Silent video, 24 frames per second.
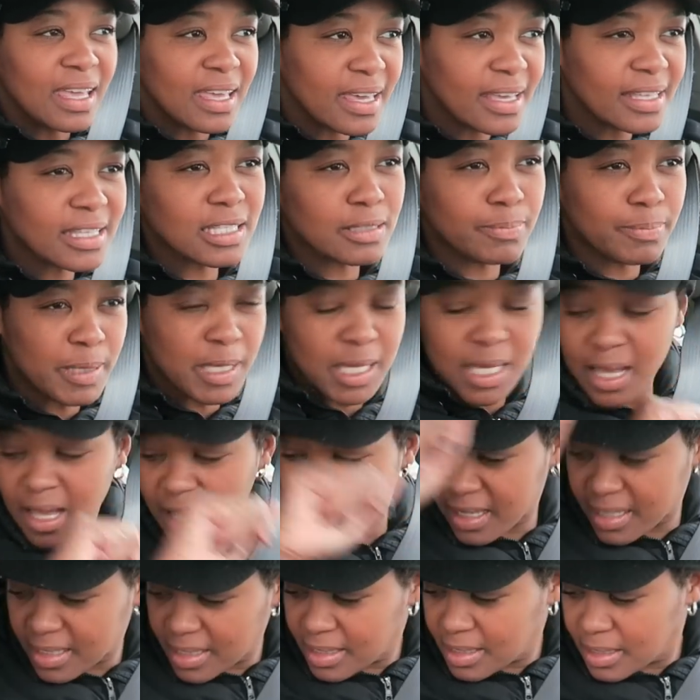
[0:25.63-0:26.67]
It's
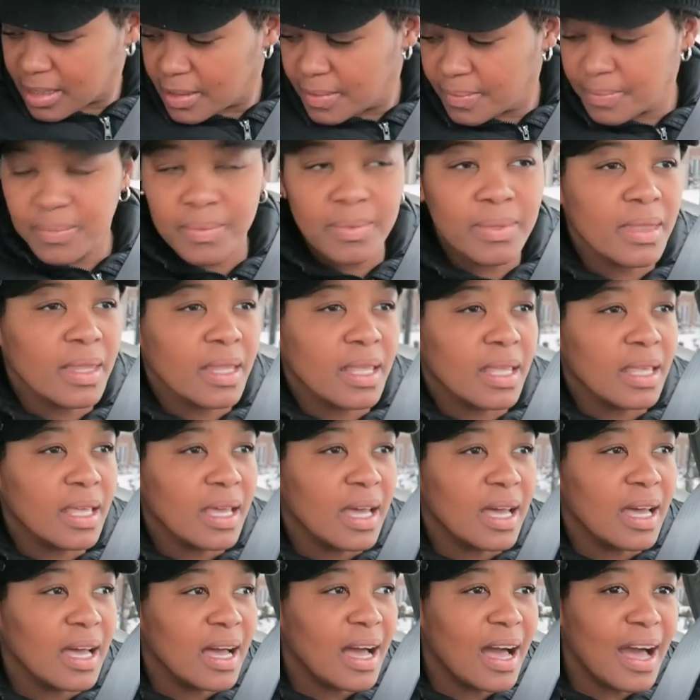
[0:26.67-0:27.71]
because
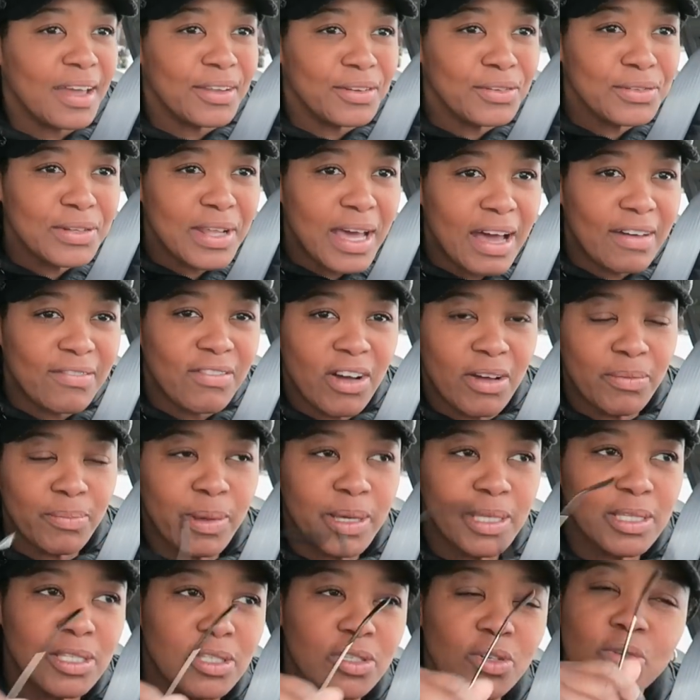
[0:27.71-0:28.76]
I don't have on
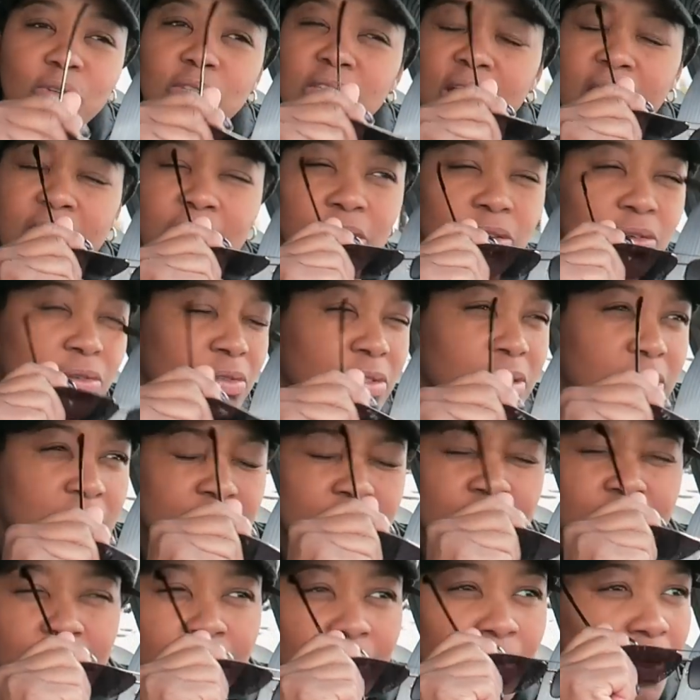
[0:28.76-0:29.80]
my snow tires.
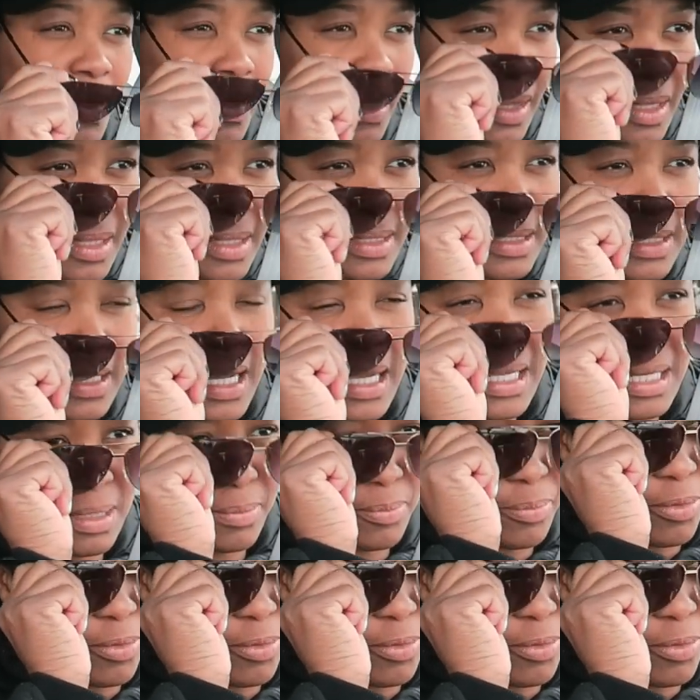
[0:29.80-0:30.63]
It's kind